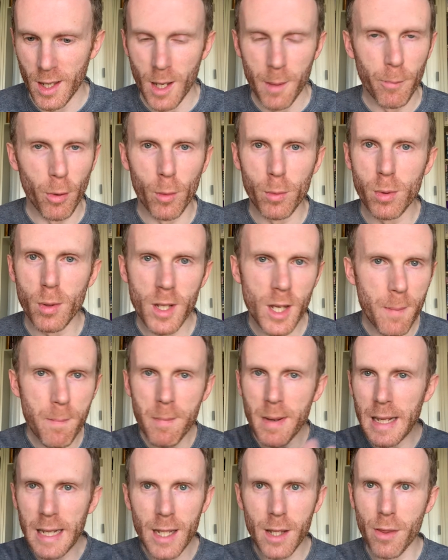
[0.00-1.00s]
Probably a
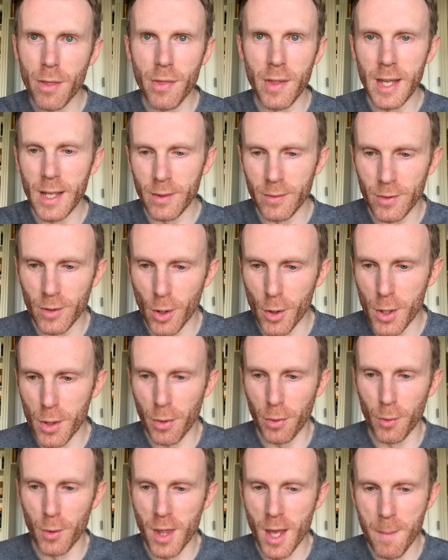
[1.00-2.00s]
million things going
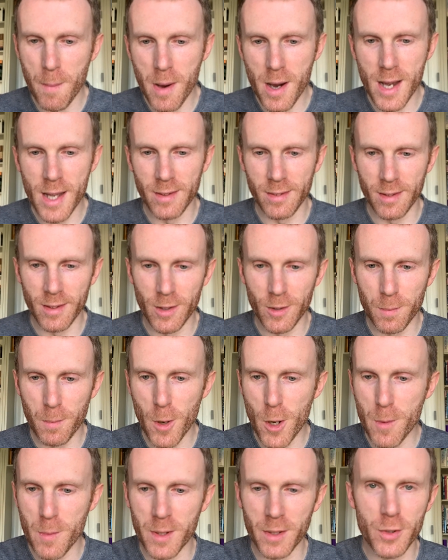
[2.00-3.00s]
through their minds at this
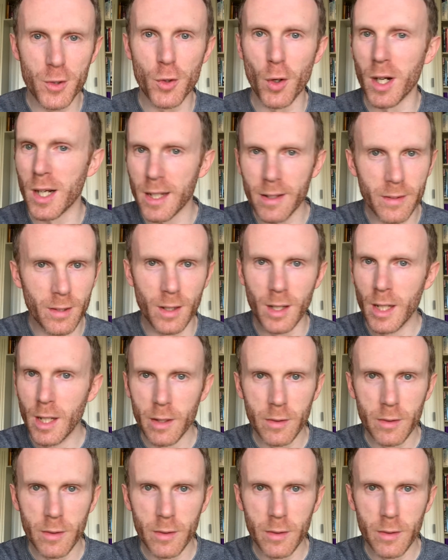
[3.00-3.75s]
moment, struggling to